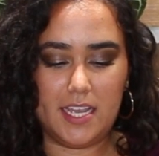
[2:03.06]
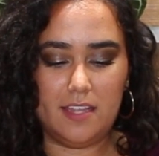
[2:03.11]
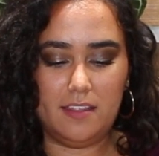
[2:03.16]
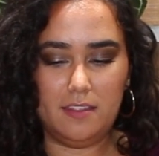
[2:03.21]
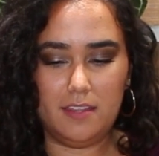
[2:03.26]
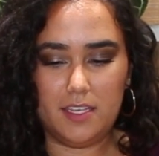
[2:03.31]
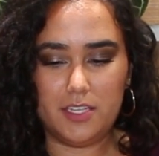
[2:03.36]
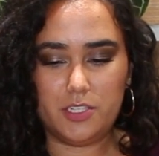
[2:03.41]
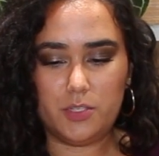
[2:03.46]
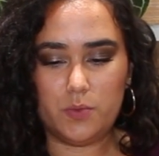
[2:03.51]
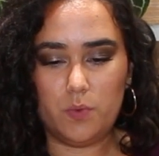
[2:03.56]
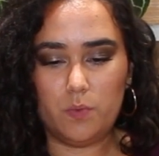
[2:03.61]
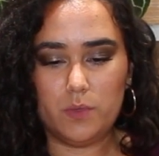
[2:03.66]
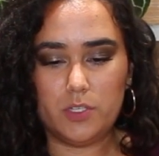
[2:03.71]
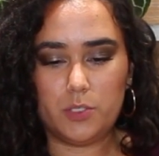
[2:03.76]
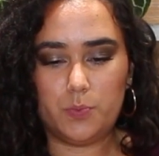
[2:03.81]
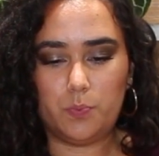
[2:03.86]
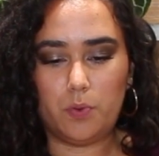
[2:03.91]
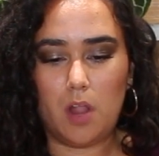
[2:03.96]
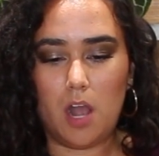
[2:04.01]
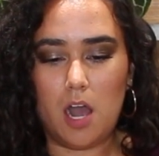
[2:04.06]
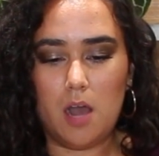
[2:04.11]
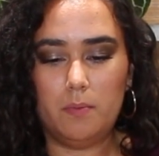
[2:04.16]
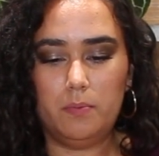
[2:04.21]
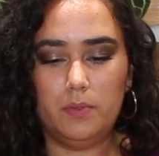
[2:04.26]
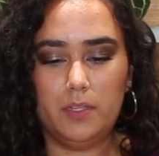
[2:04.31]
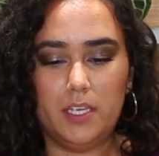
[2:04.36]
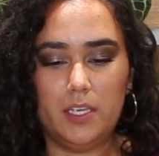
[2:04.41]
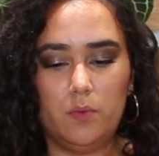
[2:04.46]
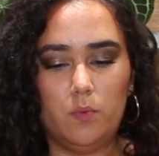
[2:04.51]
and this one was
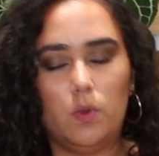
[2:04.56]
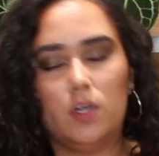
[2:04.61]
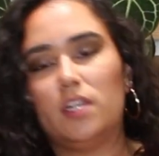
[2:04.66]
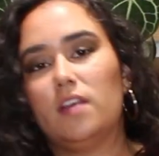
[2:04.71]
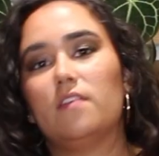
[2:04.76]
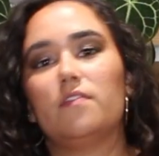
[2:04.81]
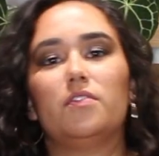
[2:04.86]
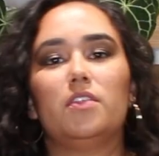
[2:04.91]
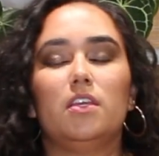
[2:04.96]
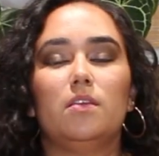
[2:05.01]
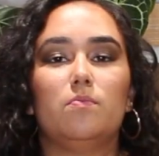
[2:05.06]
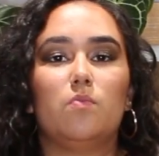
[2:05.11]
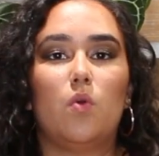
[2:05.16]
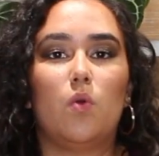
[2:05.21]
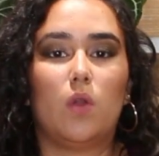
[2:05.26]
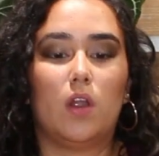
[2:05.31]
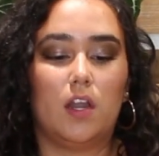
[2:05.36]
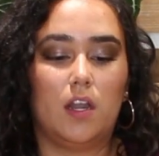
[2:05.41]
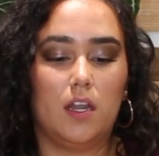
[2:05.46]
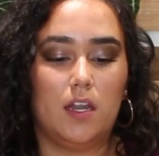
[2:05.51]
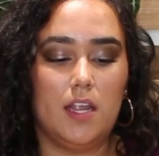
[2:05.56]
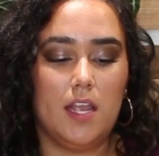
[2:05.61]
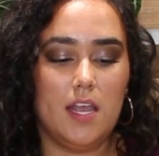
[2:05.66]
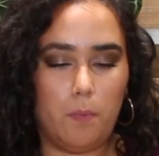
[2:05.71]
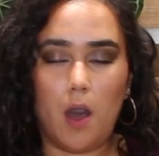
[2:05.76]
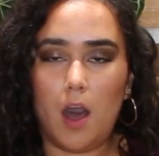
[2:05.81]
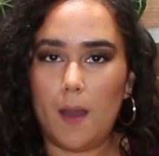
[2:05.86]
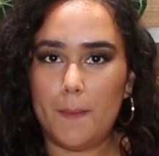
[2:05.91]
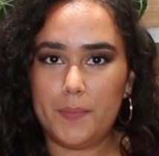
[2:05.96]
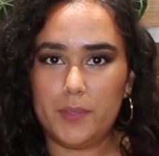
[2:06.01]
probably one of the more
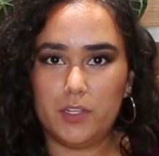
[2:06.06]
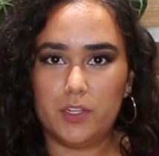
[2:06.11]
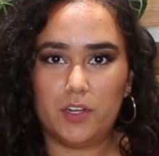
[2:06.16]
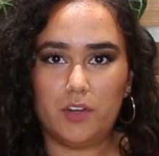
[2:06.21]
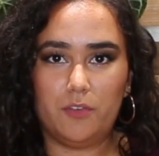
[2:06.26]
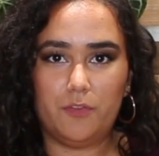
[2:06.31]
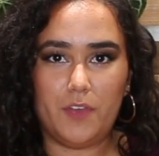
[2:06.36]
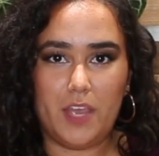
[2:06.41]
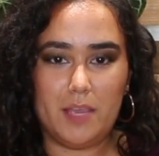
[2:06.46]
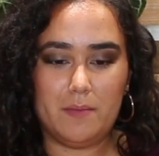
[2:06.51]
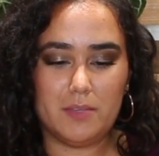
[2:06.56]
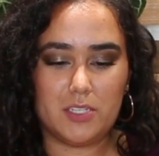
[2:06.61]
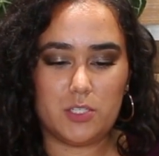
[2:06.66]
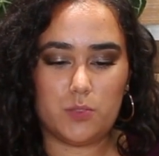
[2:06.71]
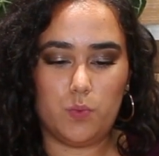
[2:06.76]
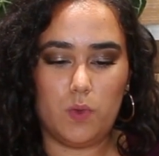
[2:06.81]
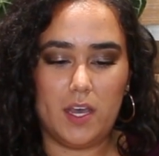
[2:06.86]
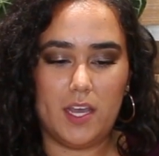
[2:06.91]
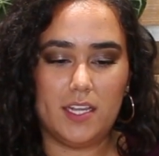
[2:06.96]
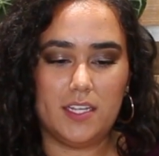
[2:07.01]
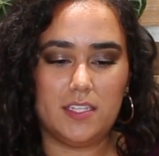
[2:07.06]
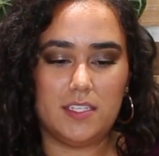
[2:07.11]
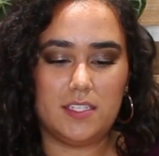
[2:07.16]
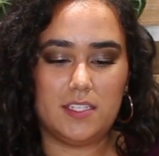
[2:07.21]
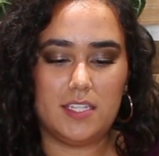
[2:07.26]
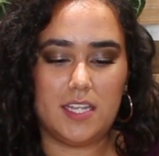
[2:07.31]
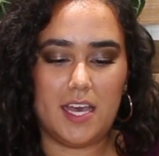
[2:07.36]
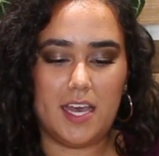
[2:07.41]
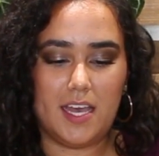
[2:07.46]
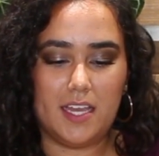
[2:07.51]
popular, famous
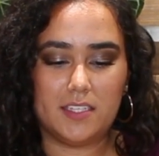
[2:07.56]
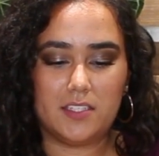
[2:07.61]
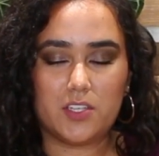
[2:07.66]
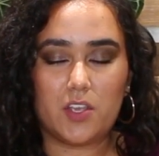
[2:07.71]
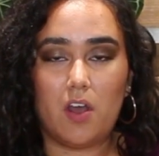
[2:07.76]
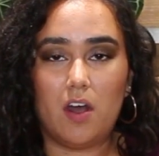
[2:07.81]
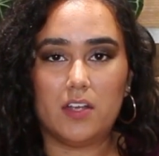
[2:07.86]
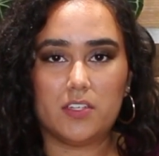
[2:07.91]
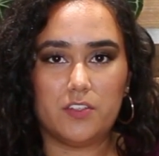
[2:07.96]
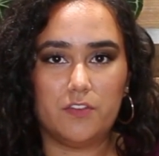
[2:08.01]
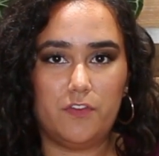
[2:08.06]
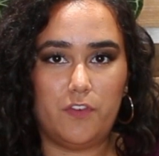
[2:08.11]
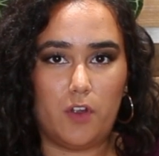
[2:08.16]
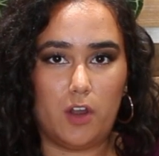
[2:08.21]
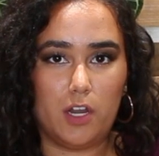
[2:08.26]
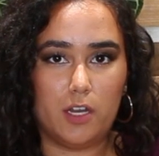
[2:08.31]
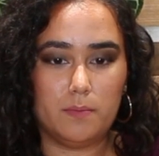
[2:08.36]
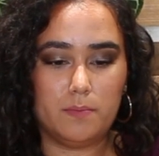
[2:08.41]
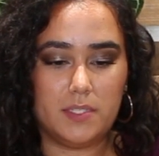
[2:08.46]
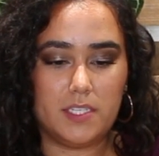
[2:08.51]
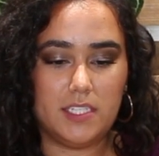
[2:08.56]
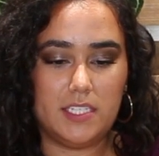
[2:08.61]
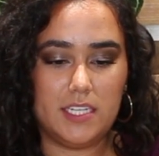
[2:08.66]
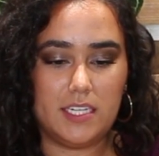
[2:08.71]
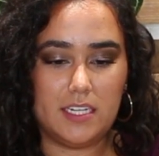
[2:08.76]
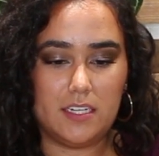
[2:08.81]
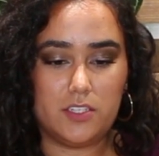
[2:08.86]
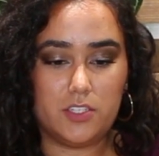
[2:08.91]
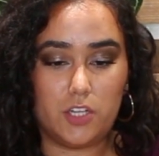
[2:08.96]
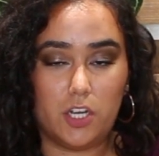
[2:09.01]
ones that Costa Farms
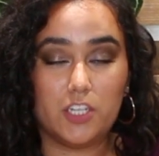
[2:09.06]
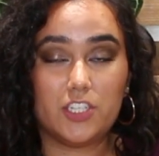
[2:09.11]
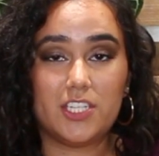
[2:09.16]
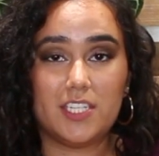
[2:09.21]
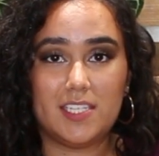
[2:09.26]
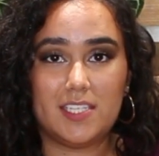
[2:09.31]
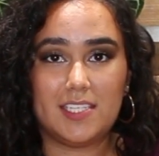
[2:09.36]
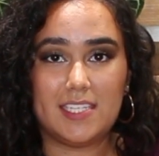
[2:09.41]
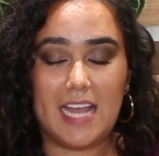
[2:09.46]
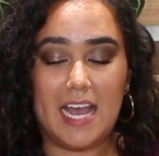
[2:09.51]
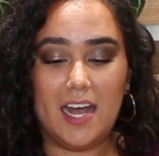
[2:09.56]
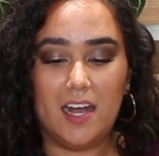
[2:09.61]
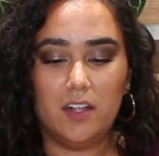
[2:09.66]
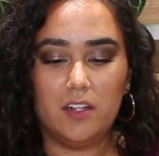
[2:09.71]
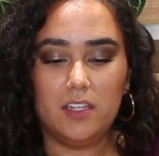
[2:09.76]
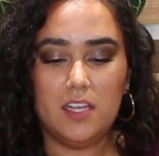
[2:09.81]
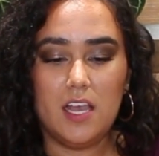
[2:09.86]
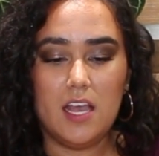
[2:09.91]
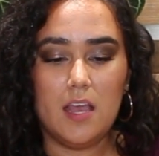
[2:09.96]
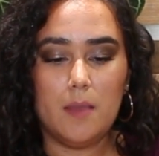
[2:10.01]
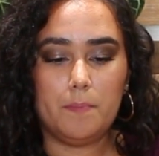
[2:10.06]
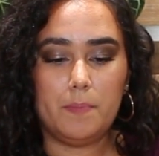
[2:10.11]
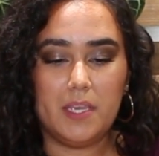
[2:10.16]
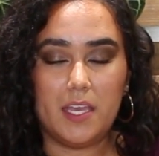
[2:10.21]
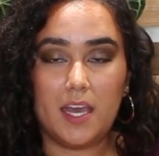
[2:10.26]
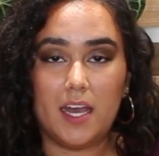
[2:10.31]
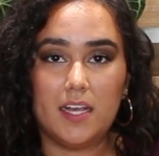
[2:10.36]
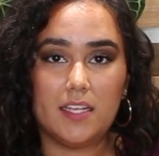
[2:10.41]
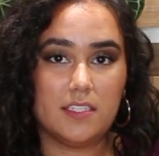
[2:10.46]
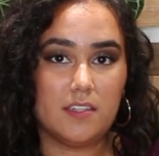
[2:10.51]
didn't start to sell
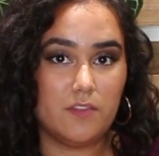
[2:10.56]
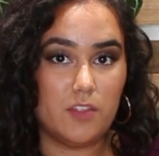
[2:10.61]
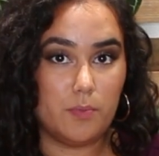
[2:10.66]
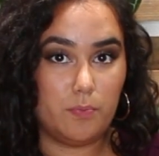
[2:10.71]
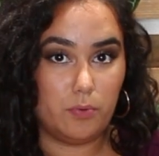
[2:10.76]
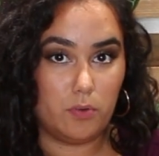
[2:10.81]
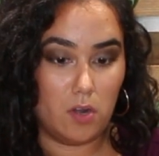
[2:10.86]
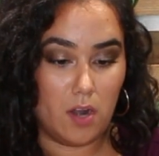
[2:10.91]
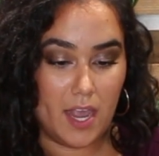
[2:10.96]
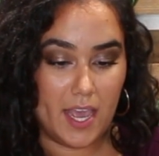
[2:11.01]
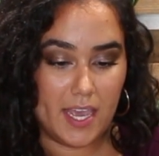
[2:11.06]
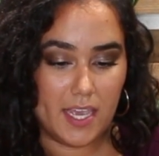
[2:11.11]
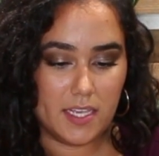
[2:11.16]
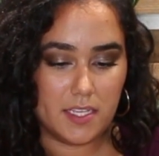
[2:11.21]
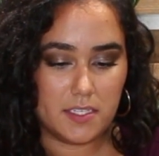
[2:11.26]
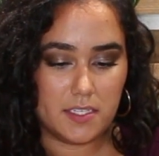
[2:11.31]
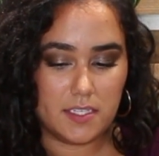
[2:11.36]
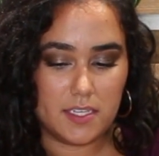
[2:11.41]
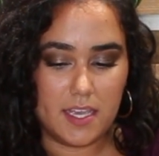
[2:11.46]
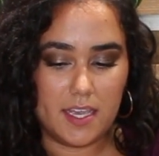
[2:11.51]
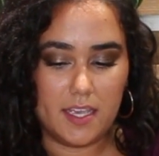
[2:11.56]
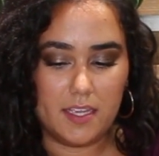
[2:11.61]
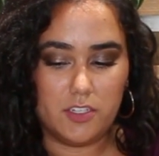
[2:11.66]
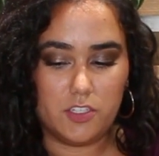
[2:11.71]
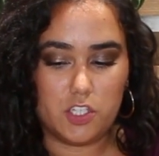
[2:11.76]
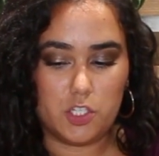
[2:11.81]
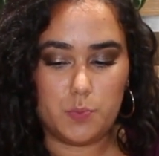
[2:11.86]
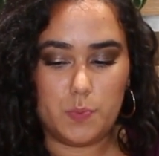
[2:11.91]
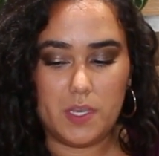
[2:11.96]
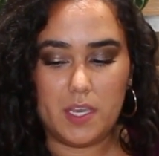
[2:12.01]
because of the price and
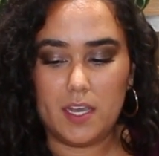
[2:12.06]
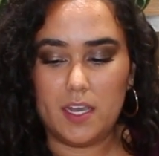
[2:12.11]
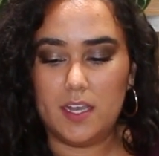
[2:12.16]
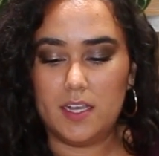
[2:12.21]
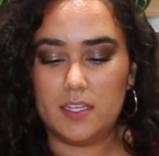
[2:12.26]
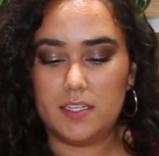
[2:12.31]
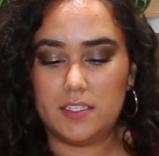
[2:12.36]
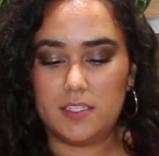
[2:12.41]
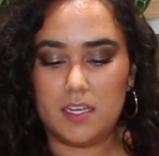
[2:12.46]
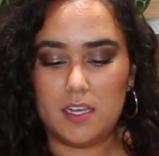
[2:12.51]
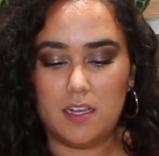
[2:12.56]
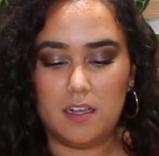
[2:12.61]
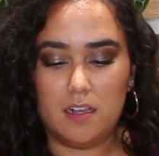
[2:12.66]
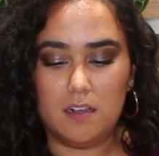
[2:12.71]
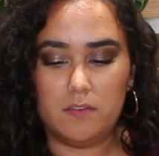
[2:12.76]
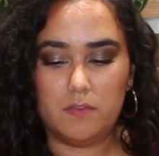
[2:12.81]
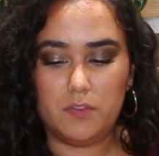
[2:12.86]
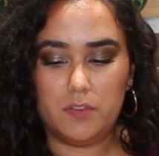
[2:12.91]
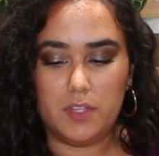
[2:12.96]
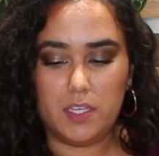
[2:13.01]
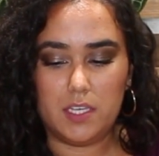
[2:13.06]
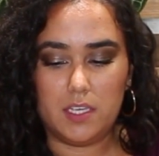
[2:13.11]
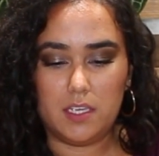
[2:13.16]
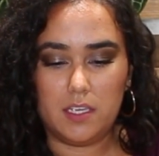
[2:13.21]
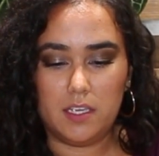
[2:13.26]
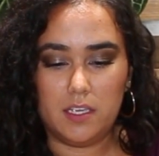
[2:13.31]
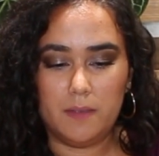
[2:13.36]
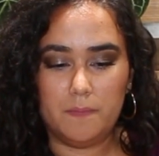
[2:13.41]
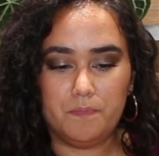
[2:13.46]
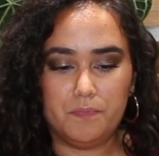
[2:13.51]
just because of
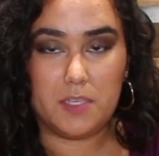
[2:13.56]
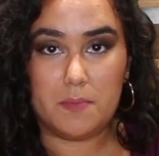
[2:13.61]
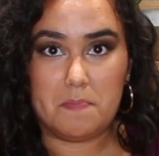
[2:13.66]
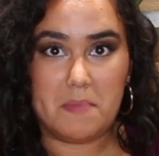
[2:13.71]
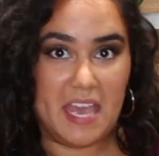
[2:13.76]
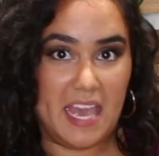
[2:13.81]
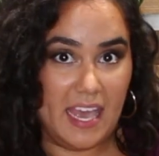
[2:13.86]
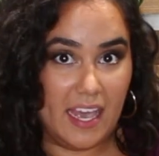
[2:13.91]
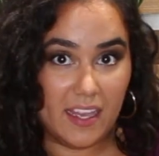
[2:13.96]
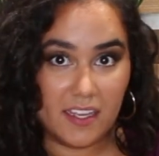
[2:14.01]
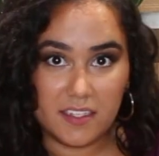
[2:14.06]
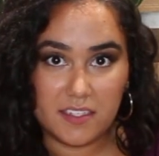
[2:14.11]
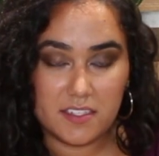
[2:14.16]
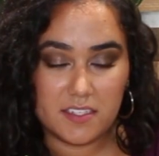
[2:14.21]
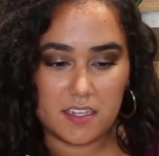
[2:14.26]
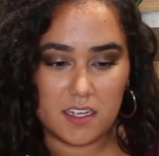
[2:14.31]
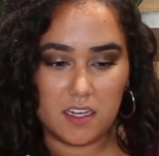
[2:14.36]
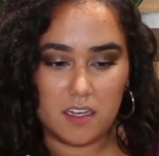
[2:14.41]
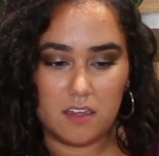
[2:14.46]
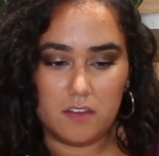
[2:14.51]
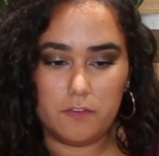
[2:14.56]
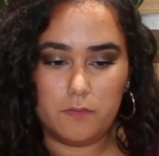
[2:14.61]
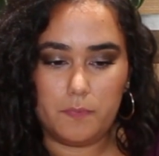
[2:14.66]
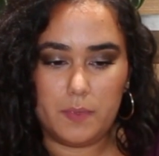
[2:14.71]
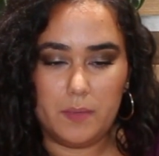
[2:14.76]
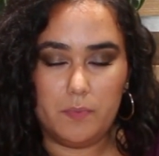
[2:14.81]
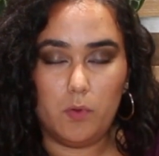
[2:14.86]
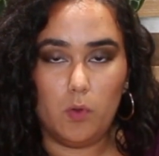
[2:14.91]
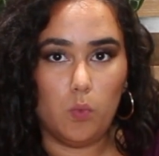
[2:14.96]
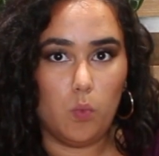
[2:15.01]
the demand of
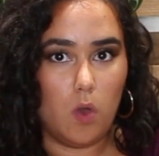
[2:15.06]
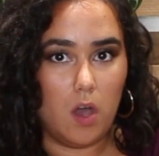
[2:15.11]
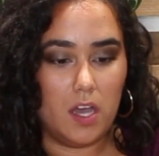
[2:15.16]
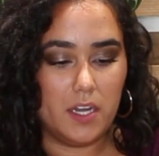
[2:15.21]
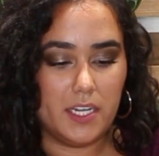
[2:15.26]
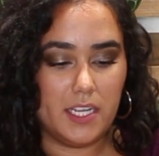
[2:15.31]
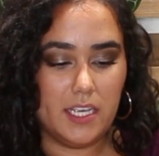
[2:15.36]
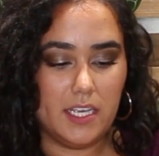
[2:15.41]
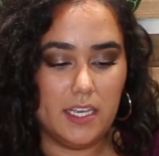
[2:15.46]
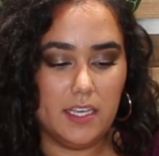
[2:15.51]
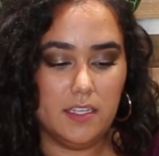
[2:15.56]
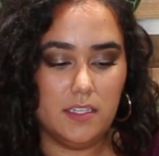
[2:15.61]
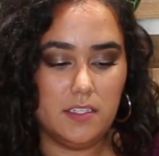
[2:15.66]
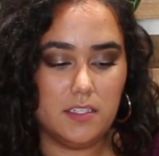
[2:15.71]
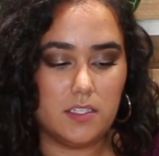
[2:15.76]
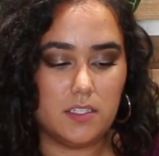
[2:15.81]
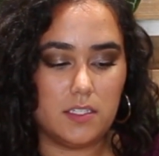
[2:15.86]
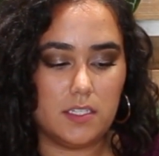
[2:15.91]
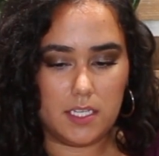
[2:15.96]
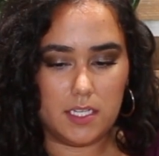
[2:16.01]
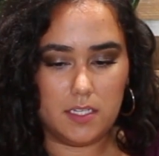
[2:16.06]
people wanting it.